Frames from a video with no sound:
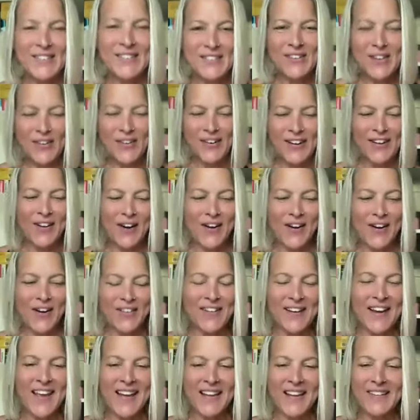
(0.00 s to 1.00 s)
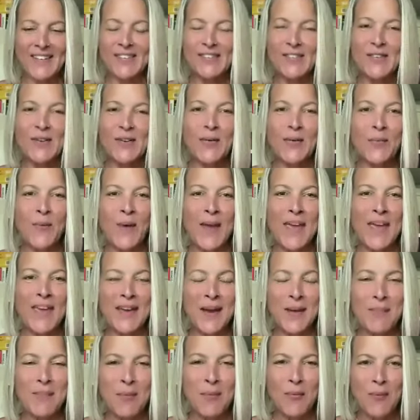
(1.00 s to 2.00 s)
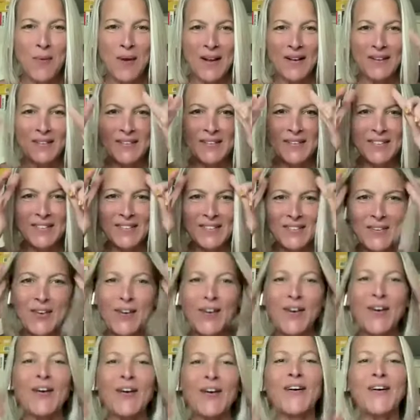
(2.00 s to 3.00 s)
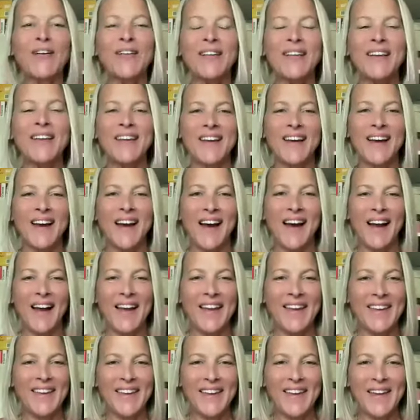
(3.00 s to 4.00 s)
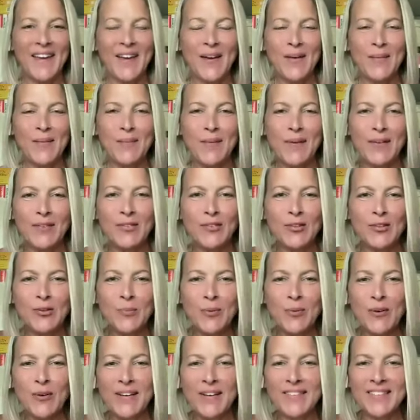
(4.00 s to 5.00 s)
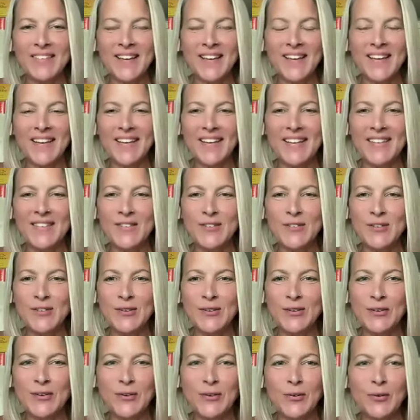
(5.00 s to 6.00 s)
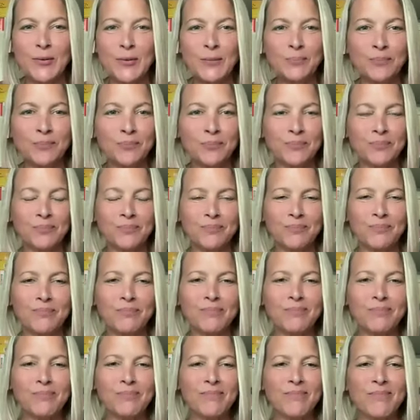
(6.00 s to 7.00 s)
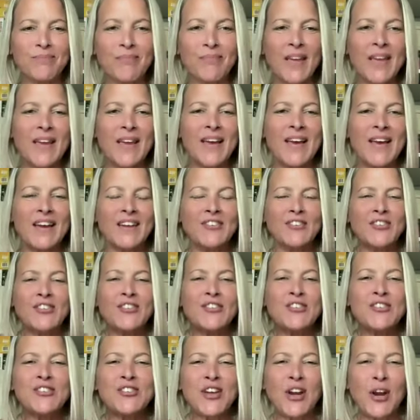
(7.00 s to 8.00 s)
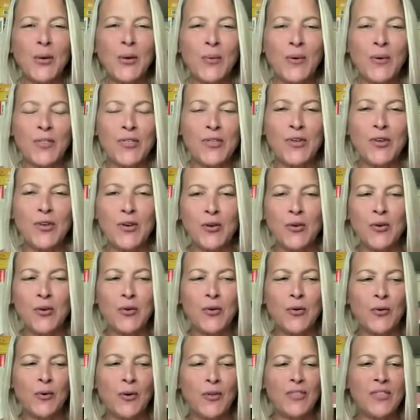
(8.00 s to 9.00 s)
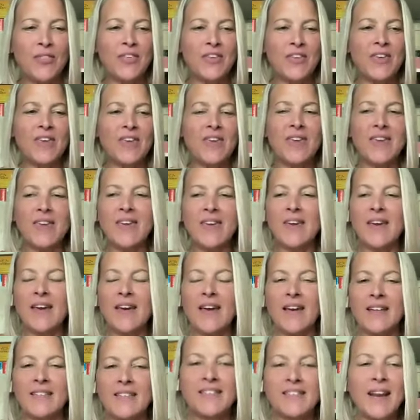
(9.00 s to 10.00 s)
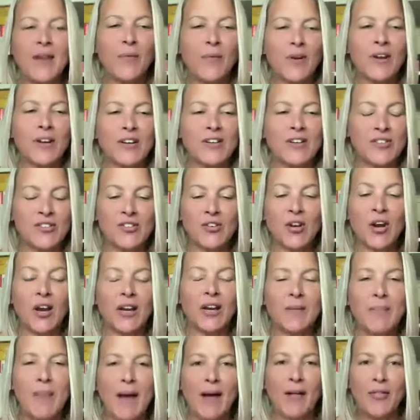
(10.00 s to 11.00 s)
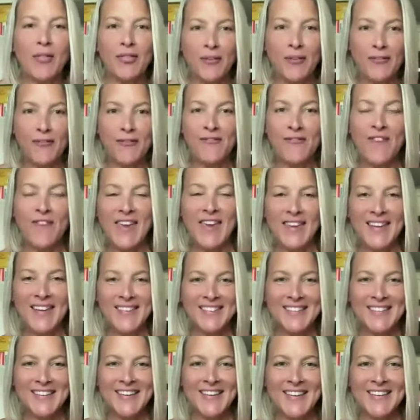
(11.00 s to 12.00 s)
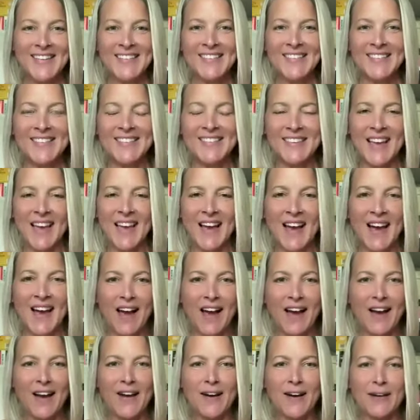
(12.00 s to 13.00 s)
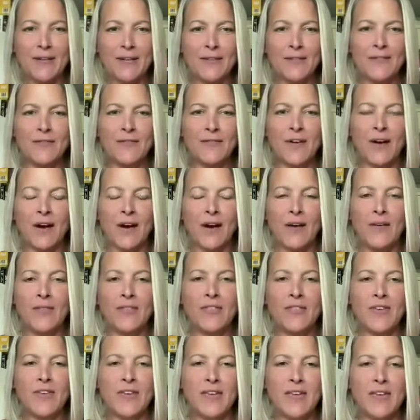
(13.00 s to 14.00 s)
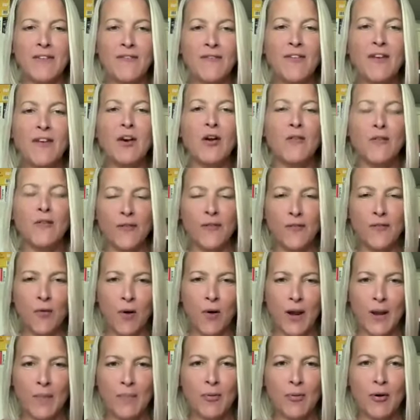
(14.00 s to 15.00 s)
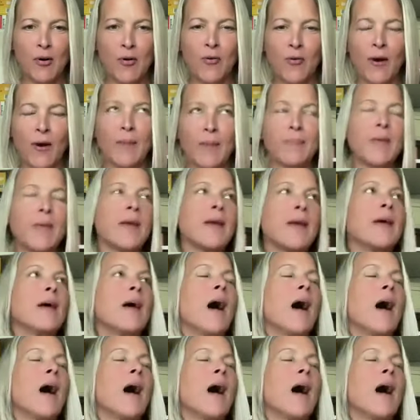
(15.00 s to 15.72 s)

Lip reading: starting our next Wake Up Wellness call. I am super excited to just share with you today we're going to just talk about the phases of the Fit Over 40 program.